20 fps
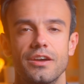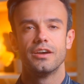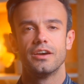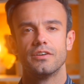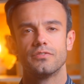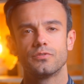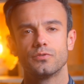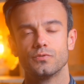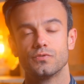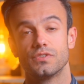
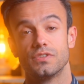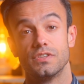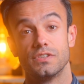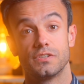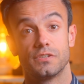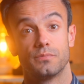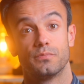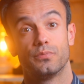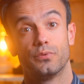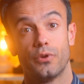Of course,
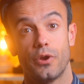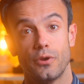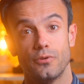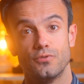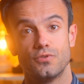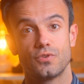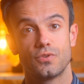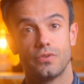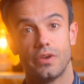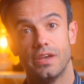this
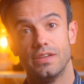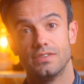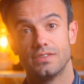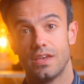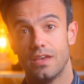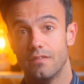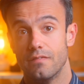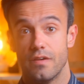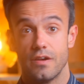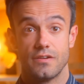approach creates
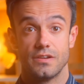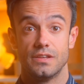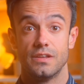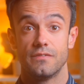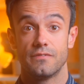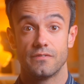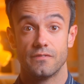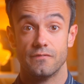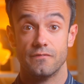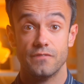a very
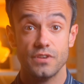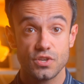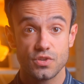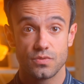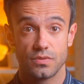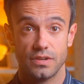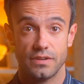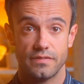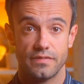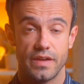different
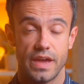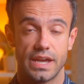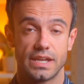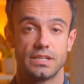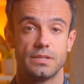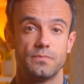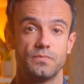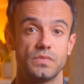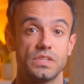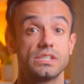visual effect.